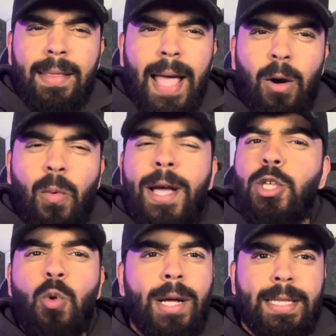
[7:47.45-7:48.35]
That way
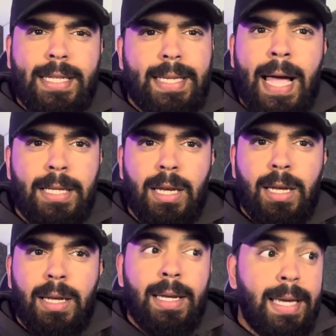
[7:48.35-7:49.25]
you understand
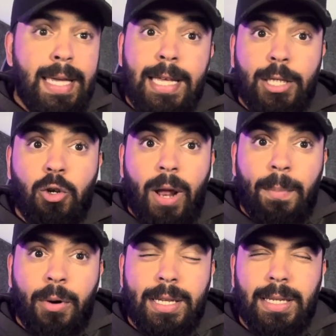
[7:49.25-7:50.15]
he is good
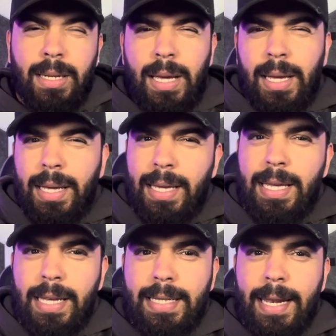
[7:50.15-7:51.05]
at pressing.
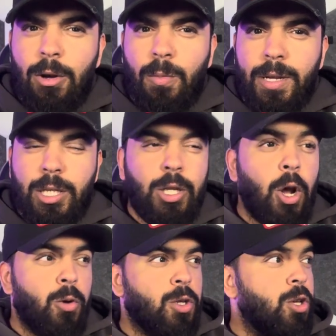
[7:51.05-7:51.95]
He is a little bit
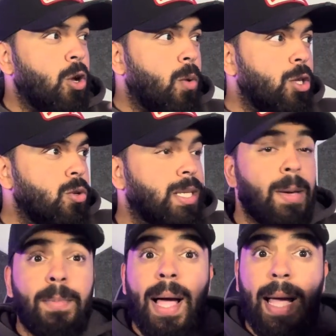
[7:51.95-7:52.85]
slow. So you know what? You
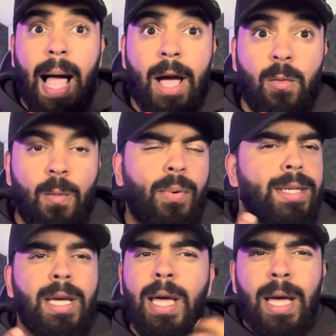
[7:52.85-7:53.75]
sit back, I will press.